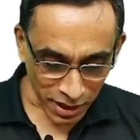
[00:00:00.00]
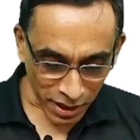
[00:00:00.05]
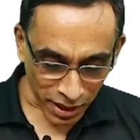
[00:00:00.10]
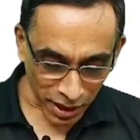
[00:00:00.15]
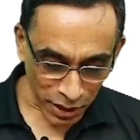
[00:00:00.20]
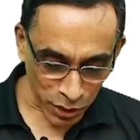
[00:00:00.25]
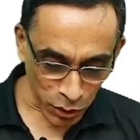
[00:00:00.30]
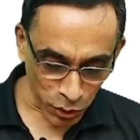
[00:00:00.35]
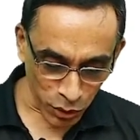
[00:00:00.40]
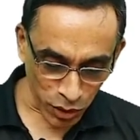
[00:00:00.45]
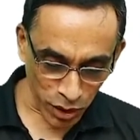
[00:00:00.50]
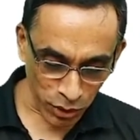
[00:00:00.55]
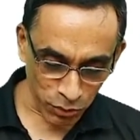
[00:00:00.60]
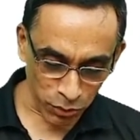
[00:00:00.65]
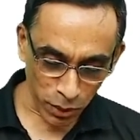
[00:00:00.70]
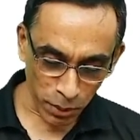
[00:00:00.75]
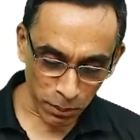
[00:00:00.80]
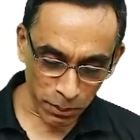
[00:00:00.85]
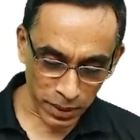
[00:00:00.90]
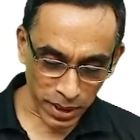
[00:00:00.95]
A
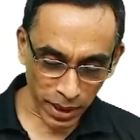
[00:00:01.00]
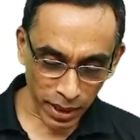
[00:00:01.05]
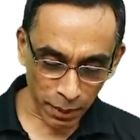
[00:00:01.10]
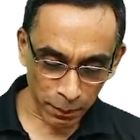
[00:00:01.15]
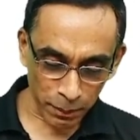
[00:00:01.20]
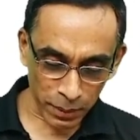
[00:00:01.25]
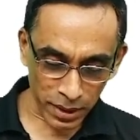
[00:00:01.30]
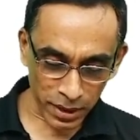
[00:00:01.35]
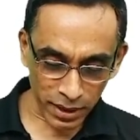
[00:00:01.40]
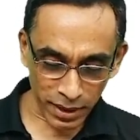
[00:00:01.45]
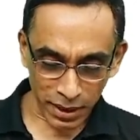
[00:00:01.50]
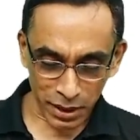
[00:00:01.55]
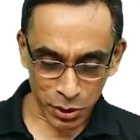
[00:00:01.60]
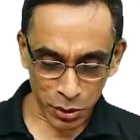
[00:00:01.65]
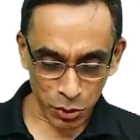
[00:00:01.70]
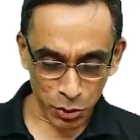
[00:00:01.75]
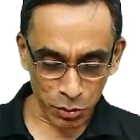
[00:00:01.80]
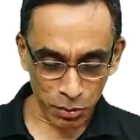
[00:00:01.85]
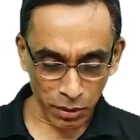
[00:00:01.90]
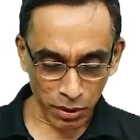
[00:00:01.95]
uniform capillary
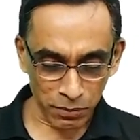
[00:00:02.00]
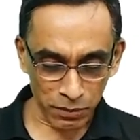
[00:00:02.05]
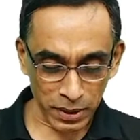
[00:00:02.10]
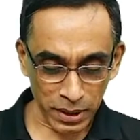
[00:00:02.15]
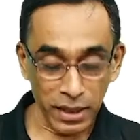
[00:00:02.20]
tube of